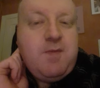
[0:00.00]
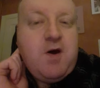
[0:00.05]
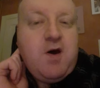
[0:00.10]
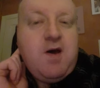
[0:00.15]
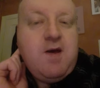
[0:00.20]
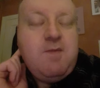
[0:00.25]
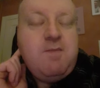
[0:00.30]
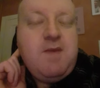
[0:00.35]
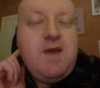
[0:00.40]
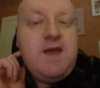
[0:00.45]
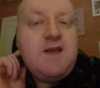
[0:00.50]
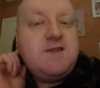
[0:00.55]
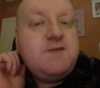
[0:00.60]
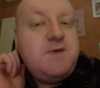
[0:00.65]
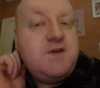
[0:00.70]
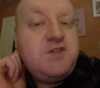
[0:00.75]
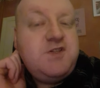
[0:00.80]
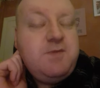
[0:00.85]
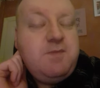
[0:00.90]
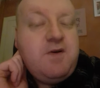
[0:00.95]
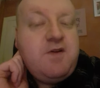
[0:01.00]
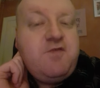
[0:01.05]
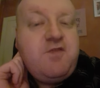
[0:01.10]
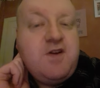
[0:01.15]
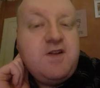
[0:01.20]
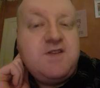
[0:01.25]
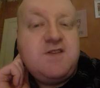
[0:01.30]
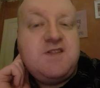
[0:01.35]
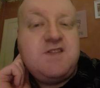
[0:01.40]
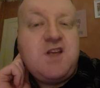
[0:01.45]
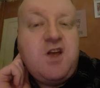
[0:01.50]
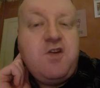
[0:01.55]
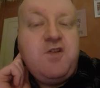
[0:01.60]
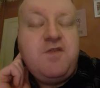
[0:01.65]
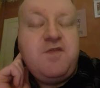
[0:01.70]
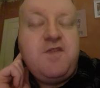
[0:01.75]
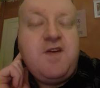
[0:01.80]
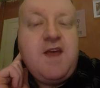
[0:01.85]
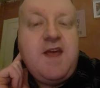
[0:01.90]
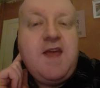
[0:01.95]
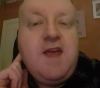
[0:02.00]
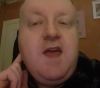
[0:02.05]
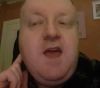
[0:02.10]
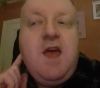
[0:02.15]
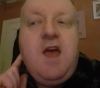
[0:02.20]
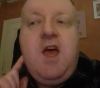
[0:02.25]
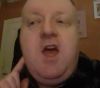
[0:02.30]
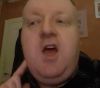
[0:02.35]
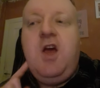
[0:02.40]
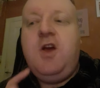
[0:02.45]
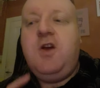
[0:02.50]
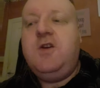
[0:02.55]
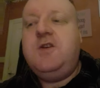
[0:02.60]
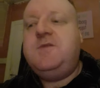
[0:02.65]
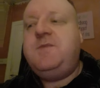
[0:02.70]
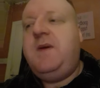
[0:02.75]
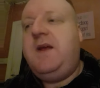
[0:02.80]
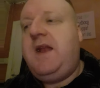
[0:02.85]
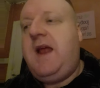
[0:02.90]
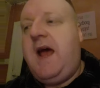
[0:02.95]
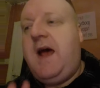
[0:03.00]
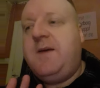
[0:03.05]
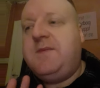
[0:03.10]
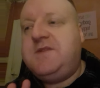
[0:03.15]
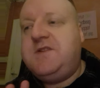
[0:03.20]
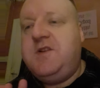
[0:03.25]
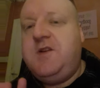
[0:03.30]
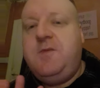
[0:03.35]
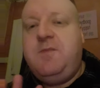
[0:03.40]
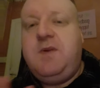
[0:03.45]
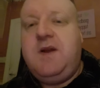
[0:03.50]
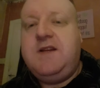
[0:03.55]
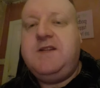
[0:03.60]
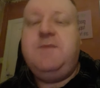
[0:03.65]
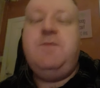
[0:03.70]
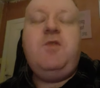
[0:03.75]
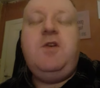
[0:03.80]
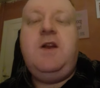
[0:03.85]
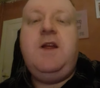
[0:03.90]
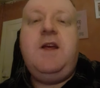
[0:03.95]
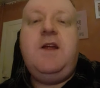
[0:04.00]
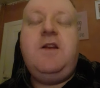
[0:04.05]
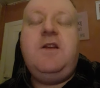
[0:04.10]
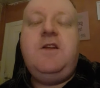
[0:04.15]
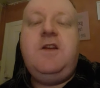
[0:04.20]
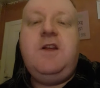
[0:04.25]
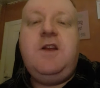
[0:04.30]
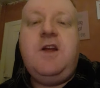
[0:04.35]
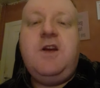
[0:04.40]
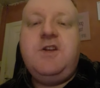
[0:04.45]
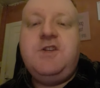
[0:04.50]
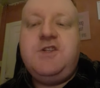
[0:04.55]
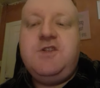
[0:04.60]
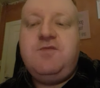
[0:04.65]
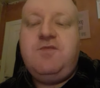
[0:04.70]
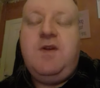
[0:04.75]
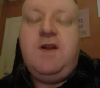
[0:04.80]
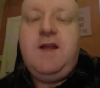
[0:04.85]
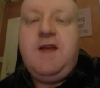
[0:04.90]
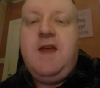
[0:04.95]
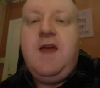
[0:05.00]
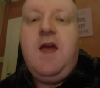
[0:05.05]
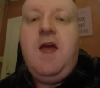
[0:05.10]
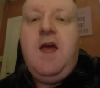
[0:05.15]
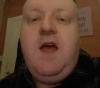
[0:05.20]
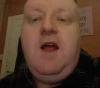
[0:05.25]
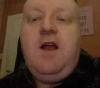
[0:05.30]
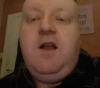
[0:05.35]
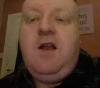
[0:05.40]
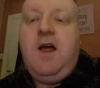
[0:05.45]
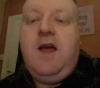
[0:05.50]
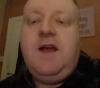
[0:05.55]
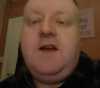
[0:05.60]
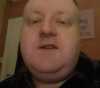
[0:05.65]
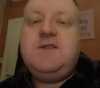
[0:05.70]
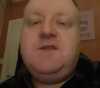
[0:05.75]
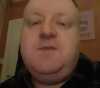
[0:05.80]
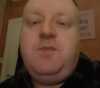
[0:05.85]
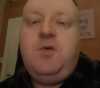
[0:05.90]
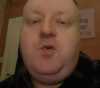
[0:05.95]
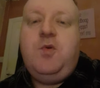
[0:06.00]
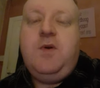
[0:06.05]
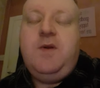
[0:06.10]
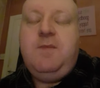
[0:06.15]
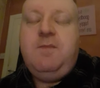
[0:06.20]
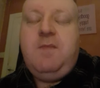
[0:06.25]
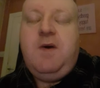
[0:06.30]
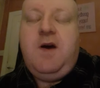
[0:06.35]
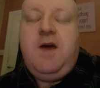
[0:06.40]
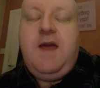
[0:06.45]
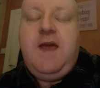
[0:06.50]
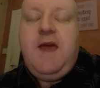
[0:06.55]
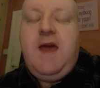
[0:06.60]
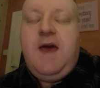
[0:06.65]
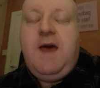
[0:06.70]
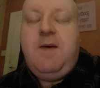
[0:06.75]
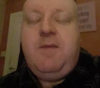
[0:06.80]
behind me, especially my friend Sophie, who's been absolutely bloody brilliant. You know, she's really like supporting my